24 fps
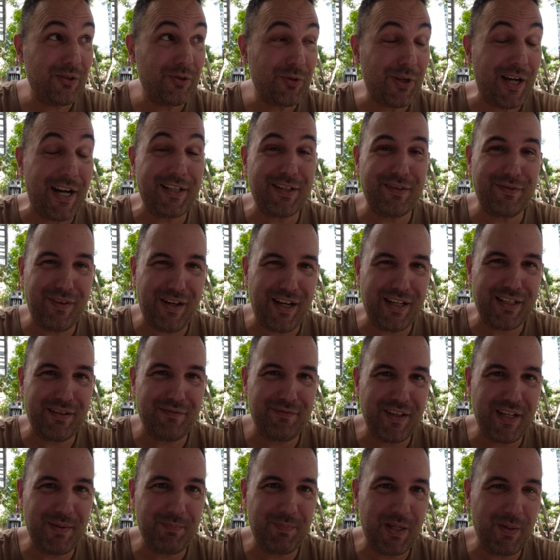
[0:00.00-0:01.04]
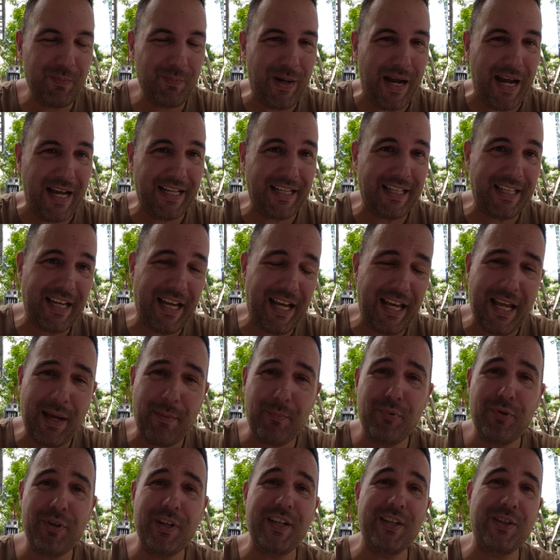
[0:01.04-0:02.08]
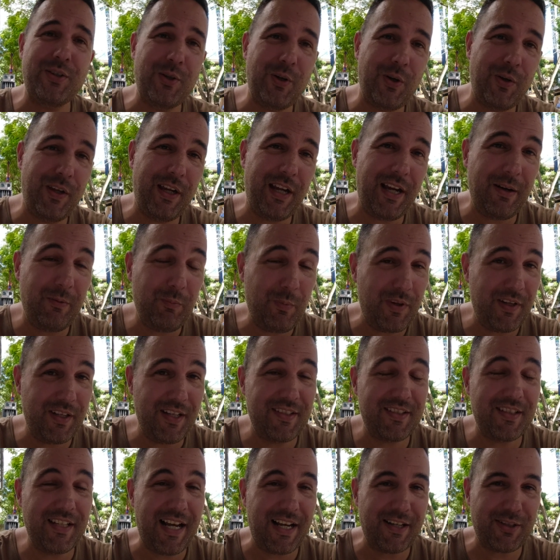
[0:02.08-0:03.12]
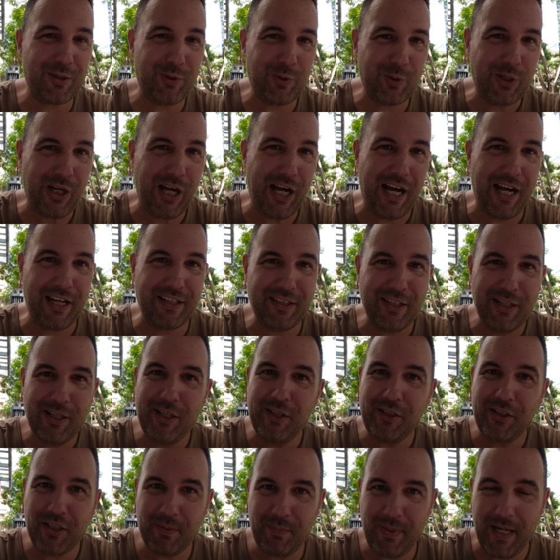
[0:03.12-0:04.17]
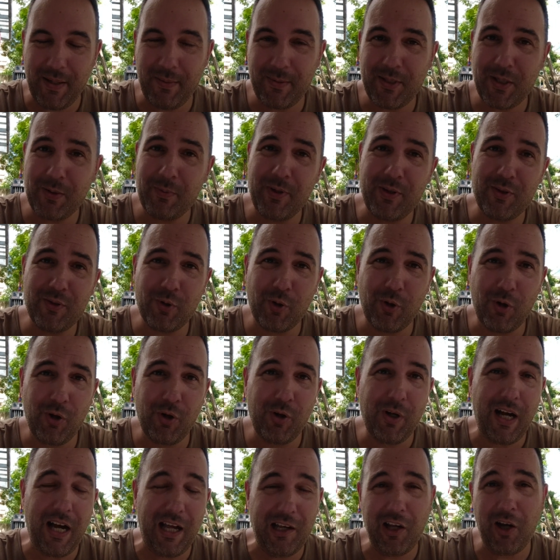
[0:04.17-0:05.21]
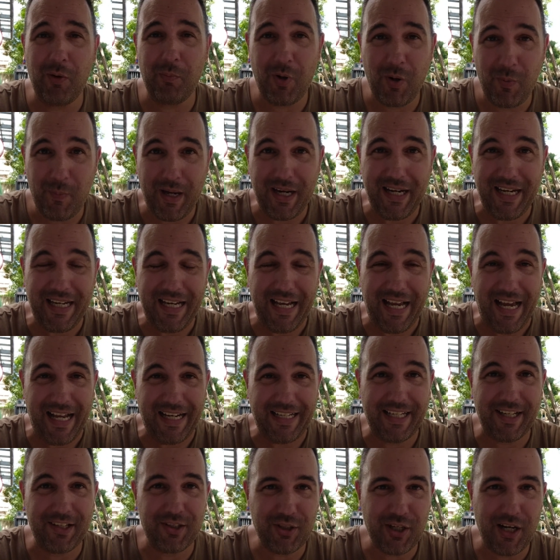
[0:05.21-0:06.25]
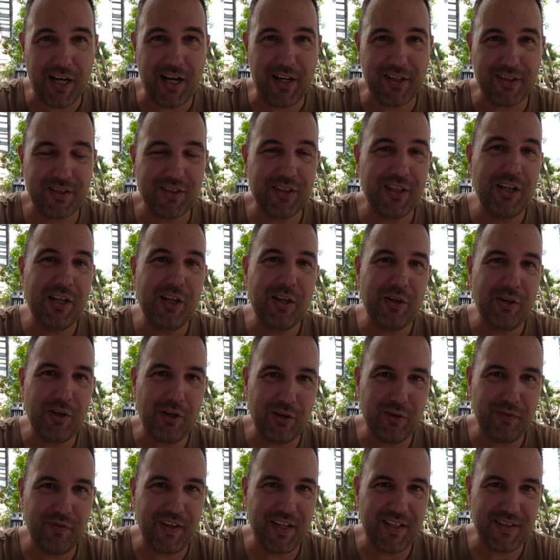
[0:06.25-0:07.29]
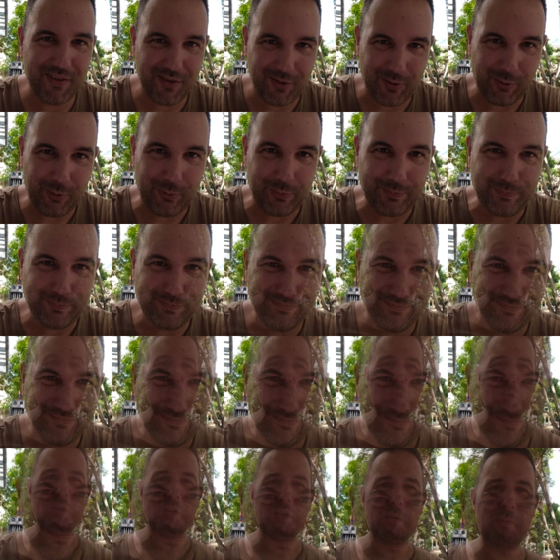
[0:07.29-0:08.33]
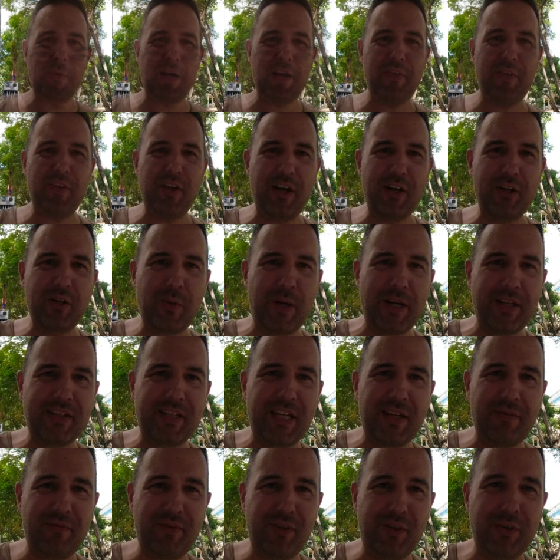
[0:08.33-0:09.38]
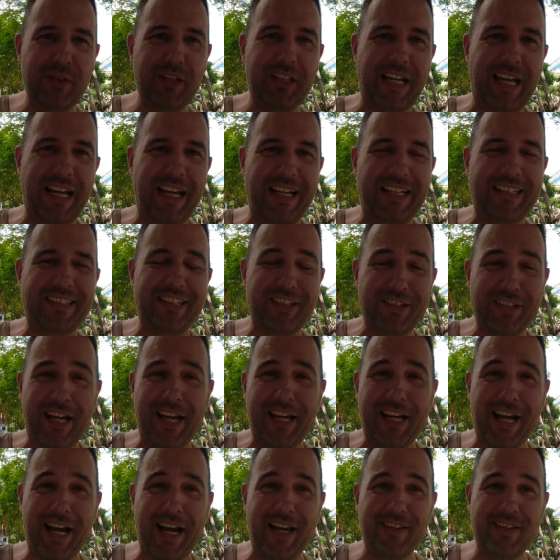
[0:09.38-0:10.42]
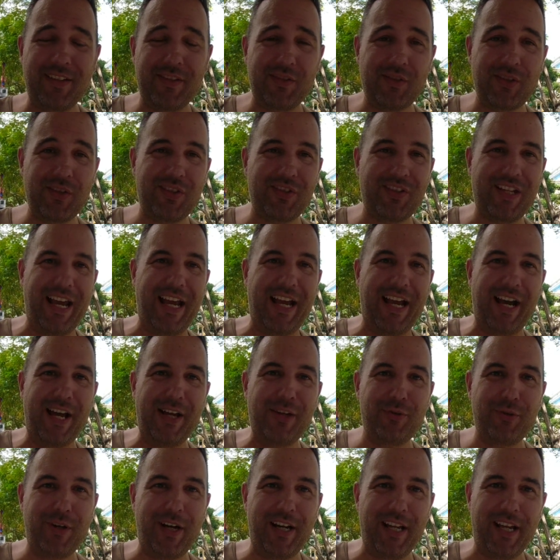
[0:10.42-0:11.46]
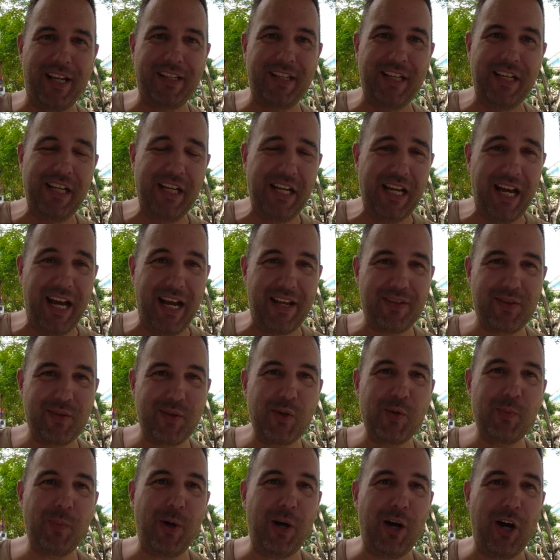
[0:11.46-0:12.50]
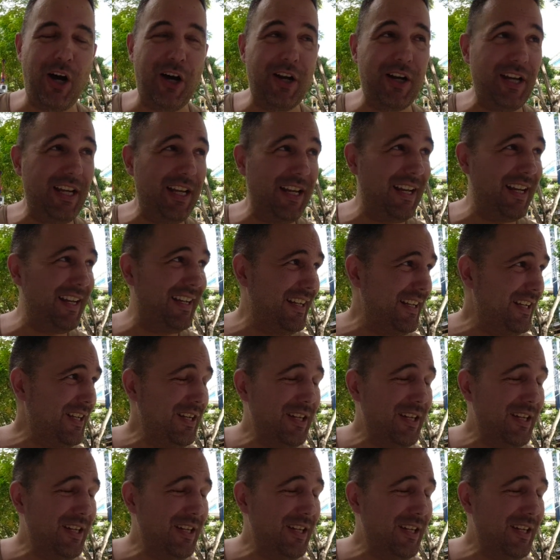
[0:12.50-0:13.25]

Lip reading: Try to find a VP Bank, and I'm pretty sure that with an international card you'll be able to withdraw a lot more money and get charged no fees at all. My third quick tip for you today, guys, is to stay hydrated. It's super hot here.